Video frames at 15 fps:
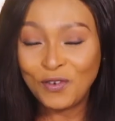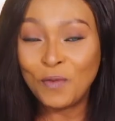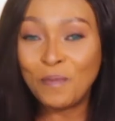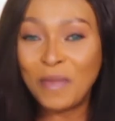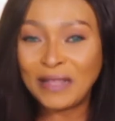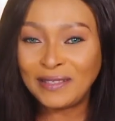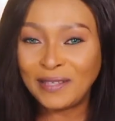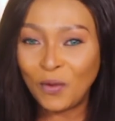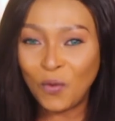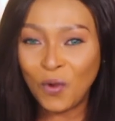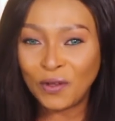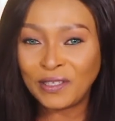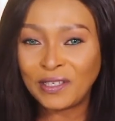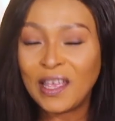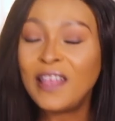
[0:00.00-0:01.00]
No matter
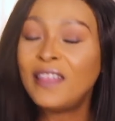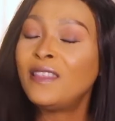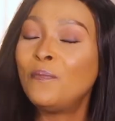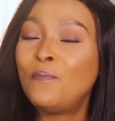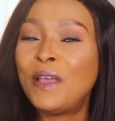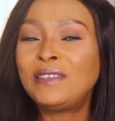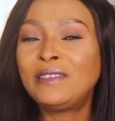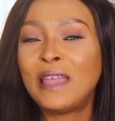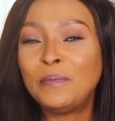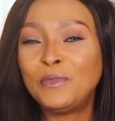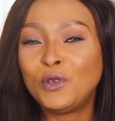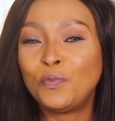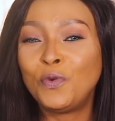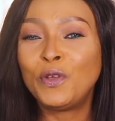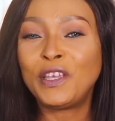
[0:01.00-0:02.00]
what, the best time
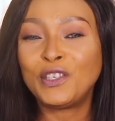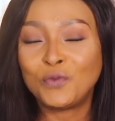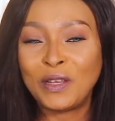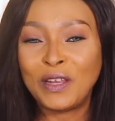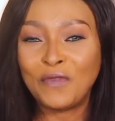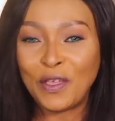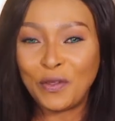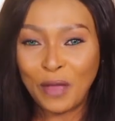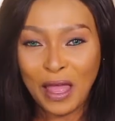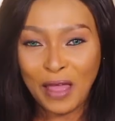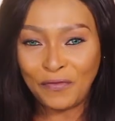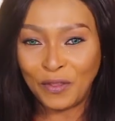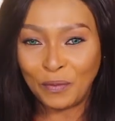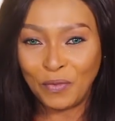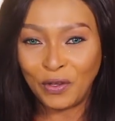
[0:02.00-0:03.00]
to book is whenever you
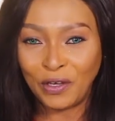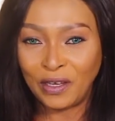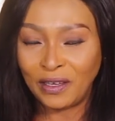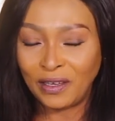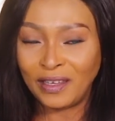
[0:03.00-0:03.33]
have the money.